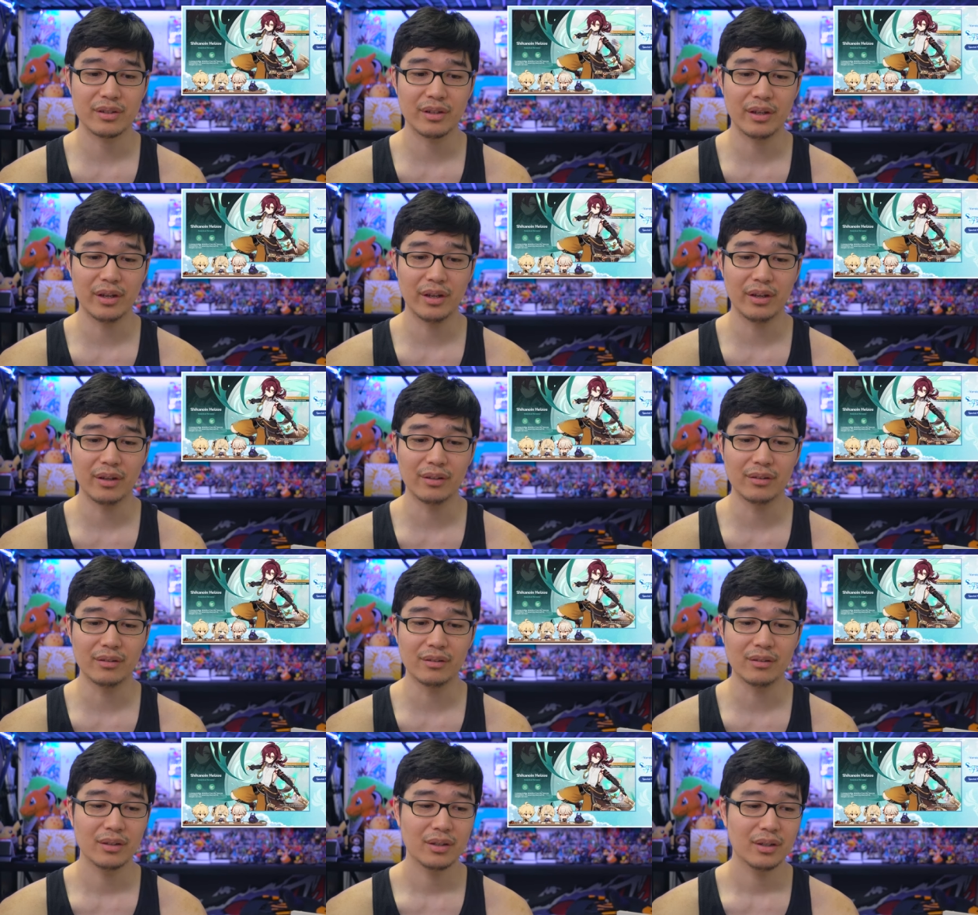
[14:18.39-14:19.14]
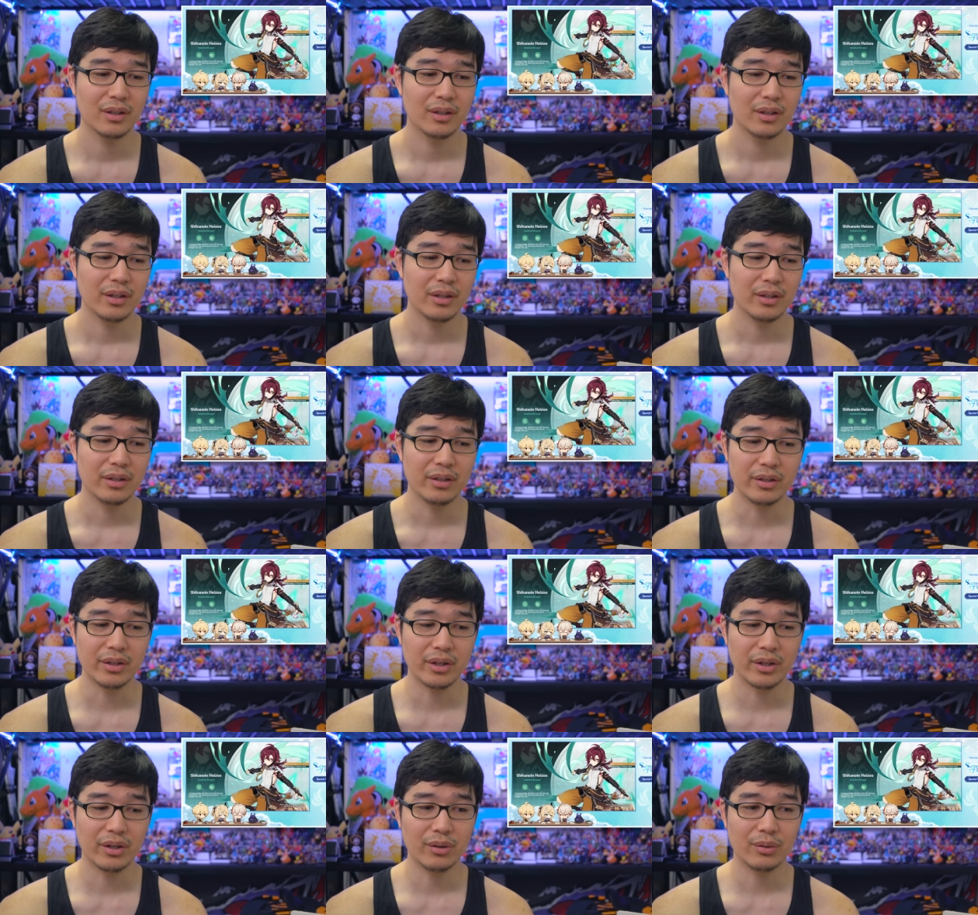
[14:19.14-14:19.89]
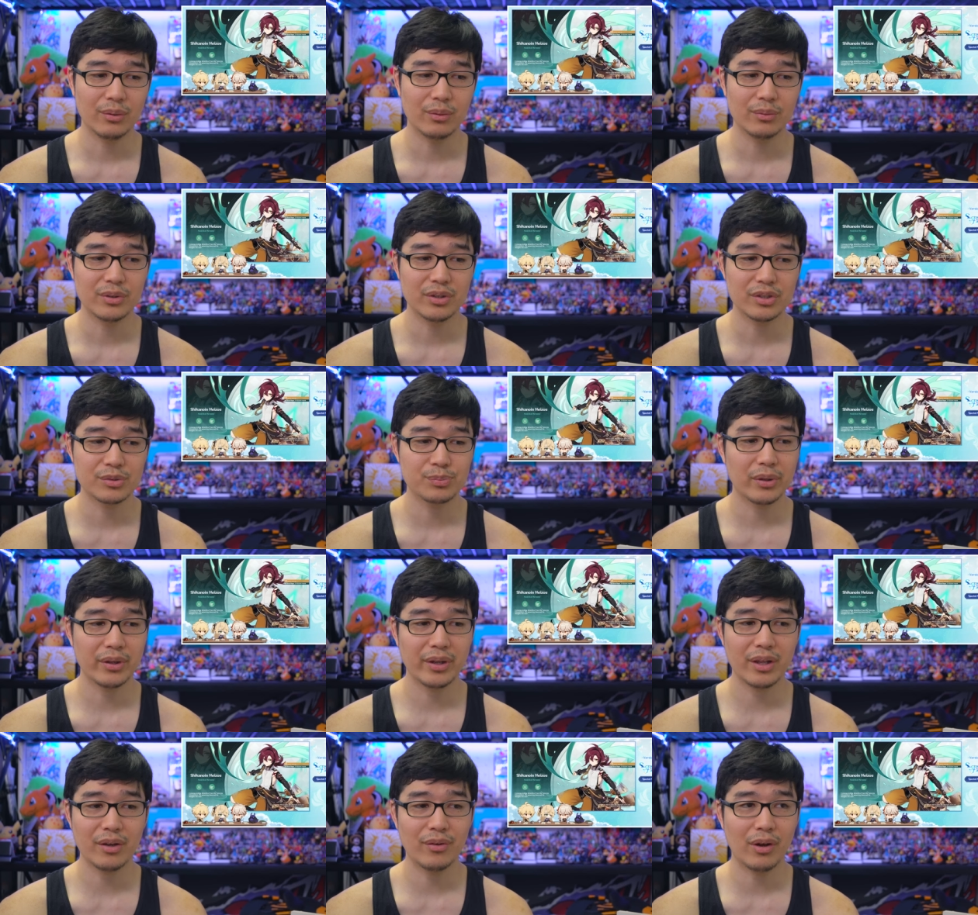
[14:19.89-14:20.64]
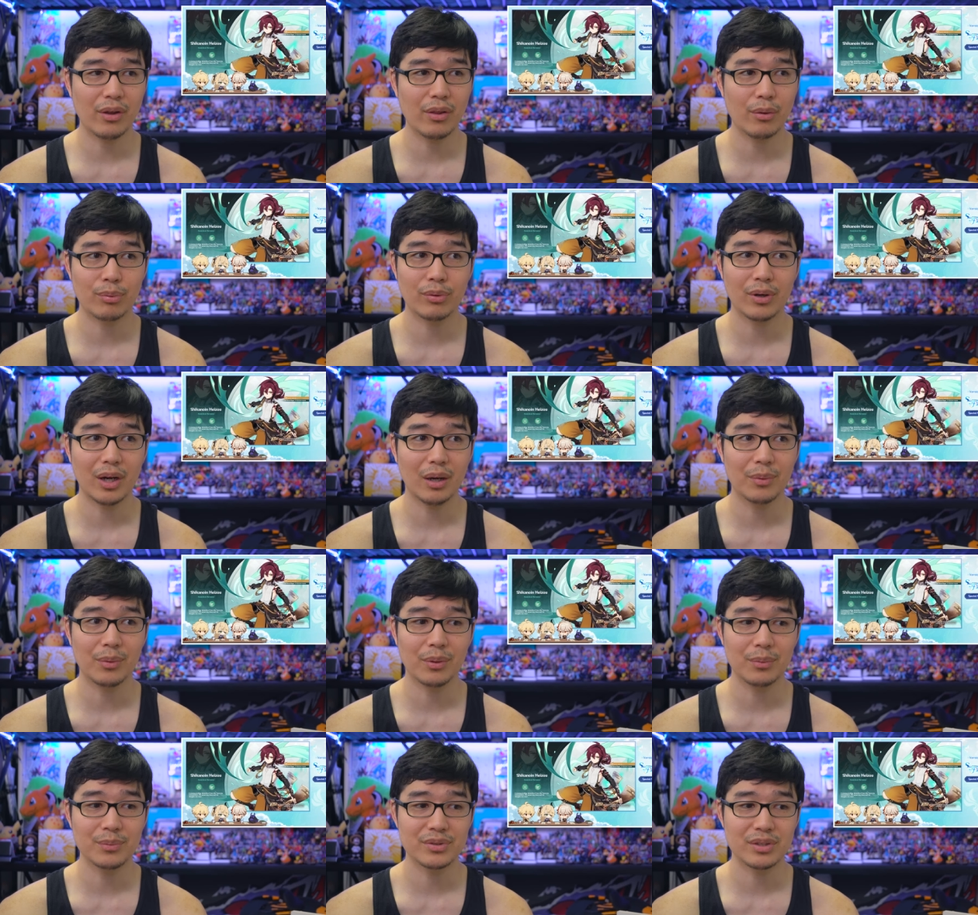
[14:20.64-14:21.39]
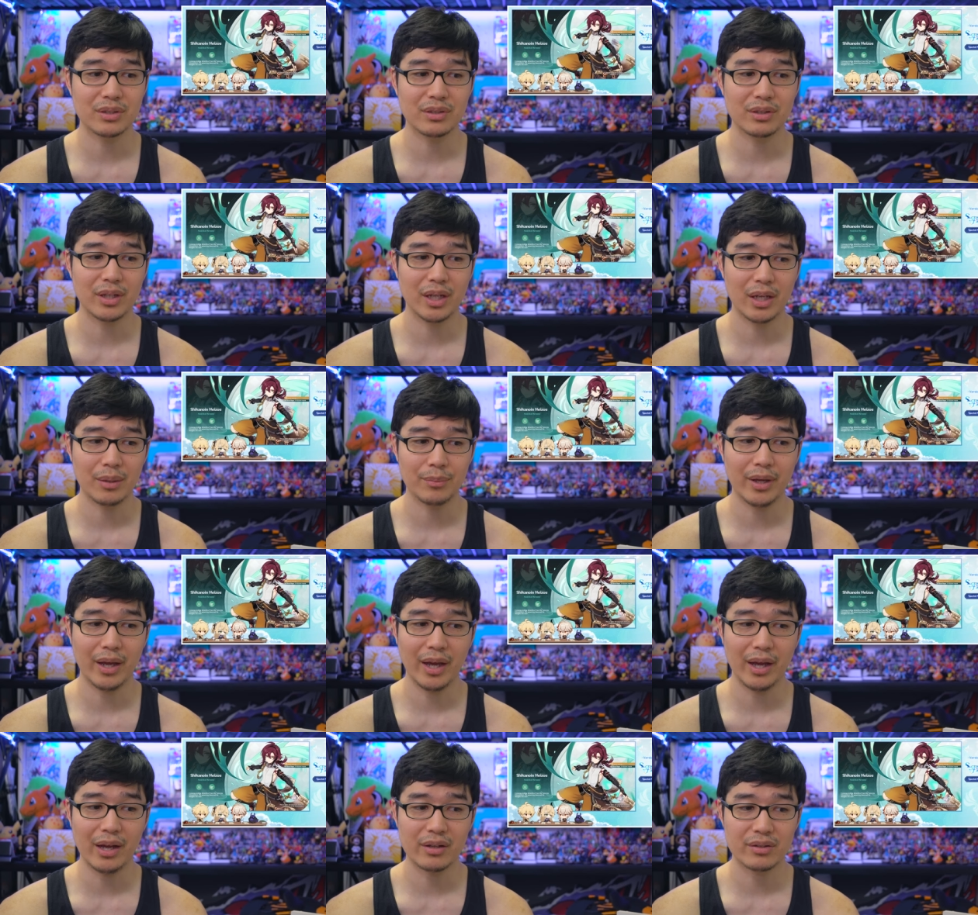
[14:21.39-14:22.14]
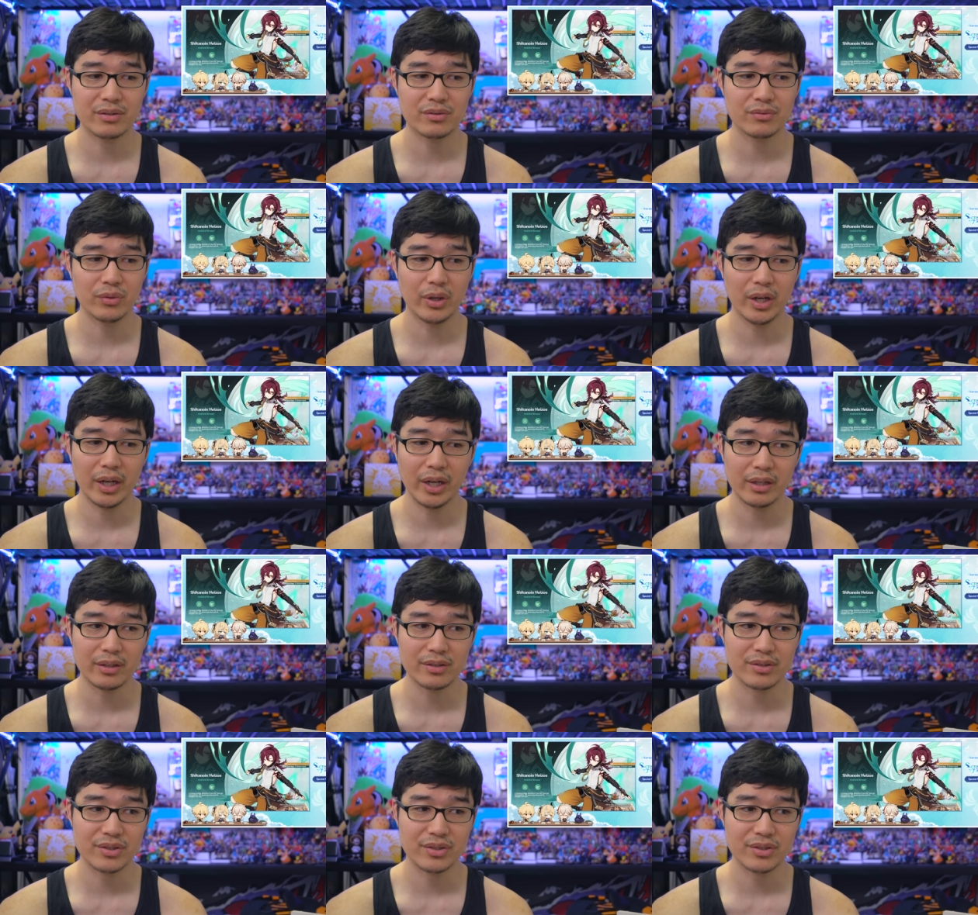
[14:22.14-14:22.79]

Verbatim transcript: And, you know, there's plenty of other problems that the game has, right?